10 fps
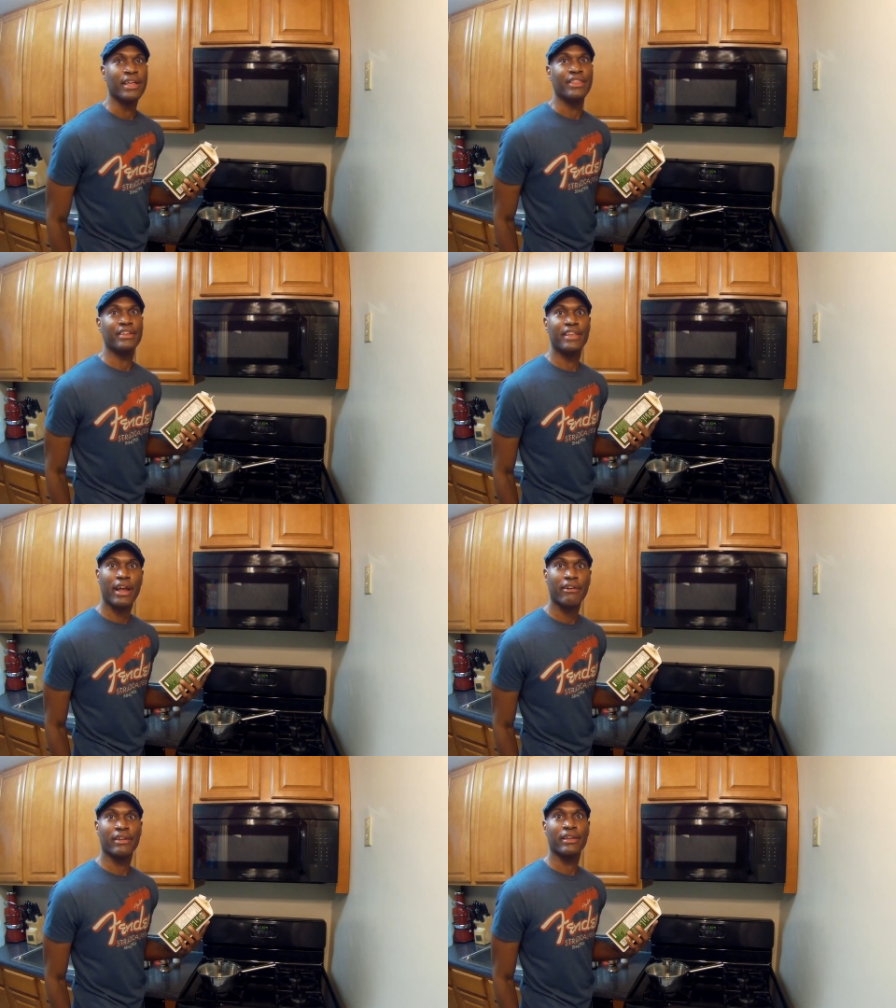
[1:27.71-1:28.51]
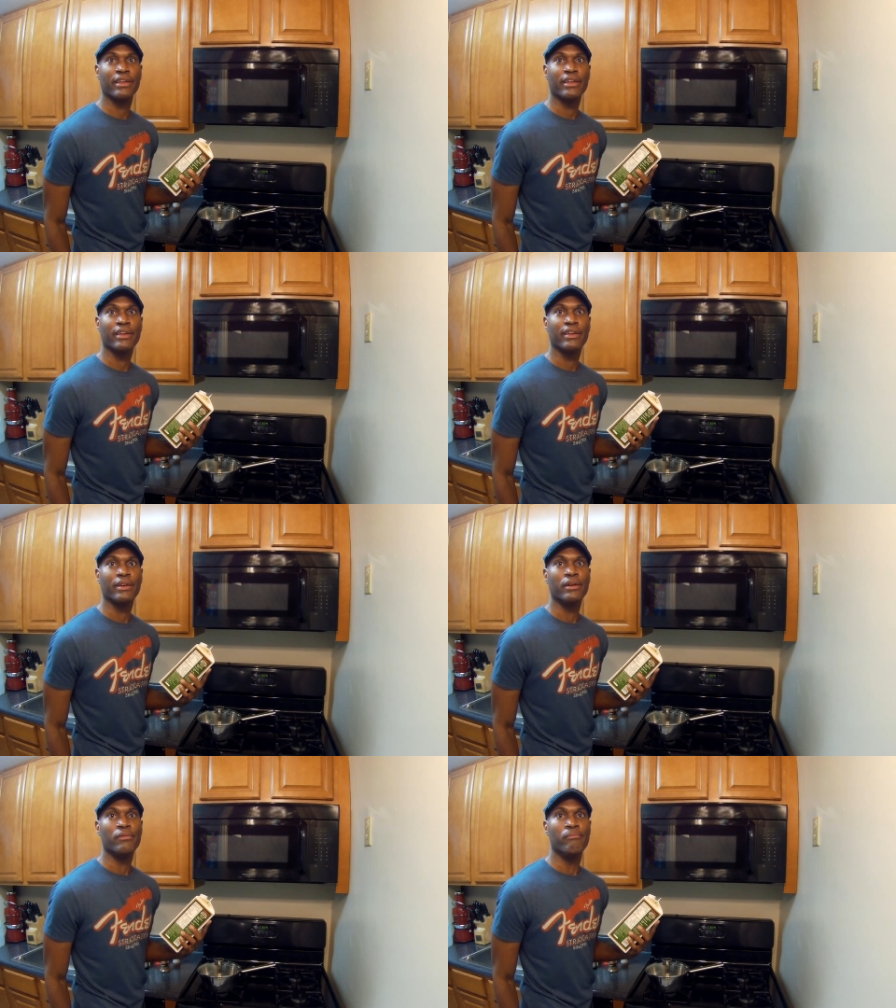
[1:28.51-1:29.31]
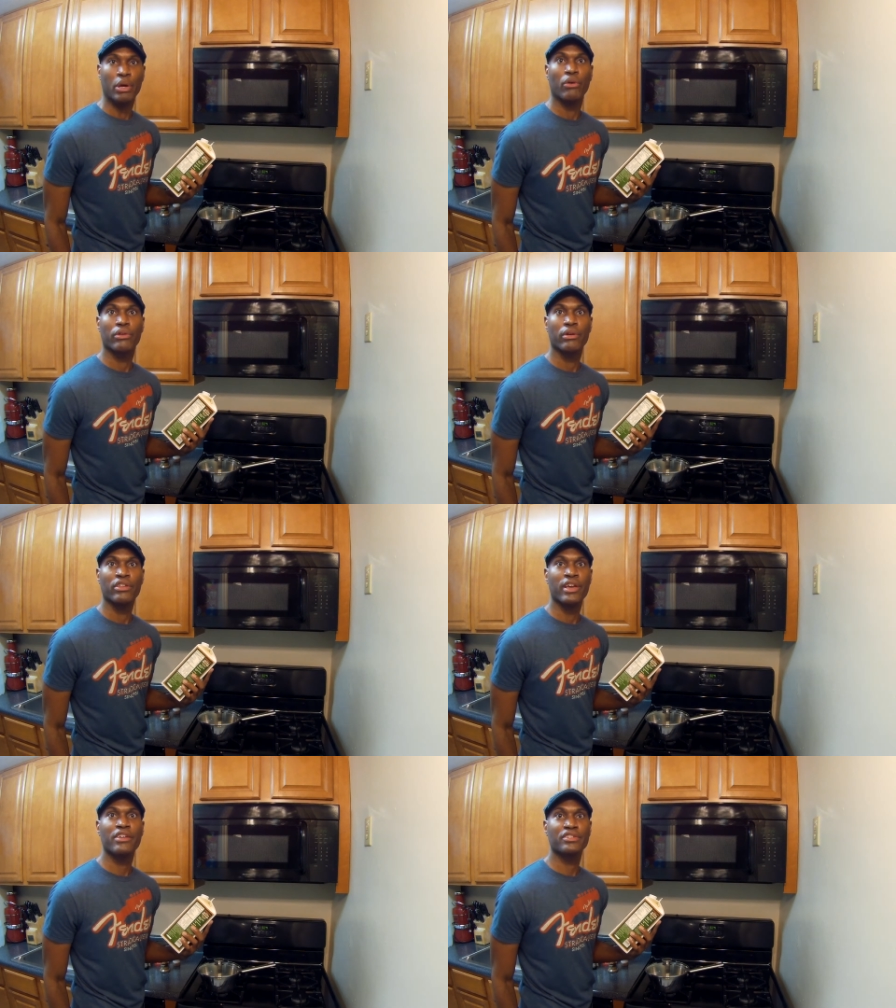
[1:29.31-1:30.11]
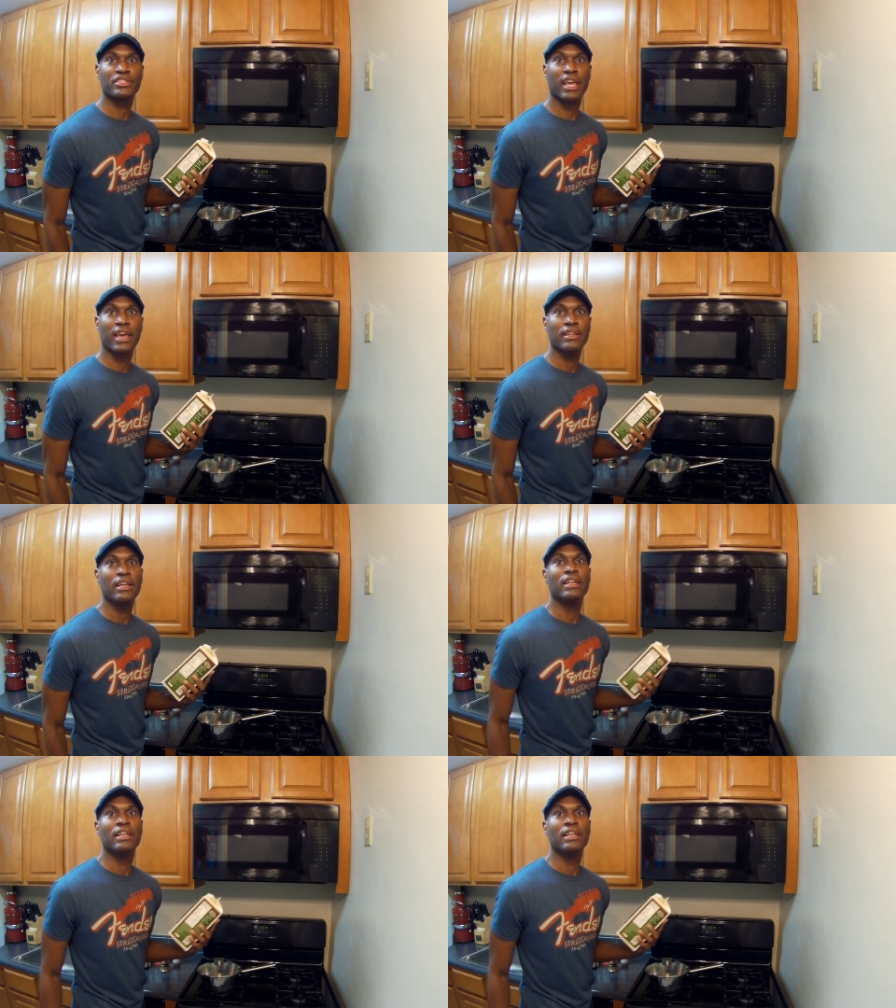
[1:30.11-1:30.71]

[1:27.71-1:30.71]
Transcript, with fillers: the dairy milk. You understand?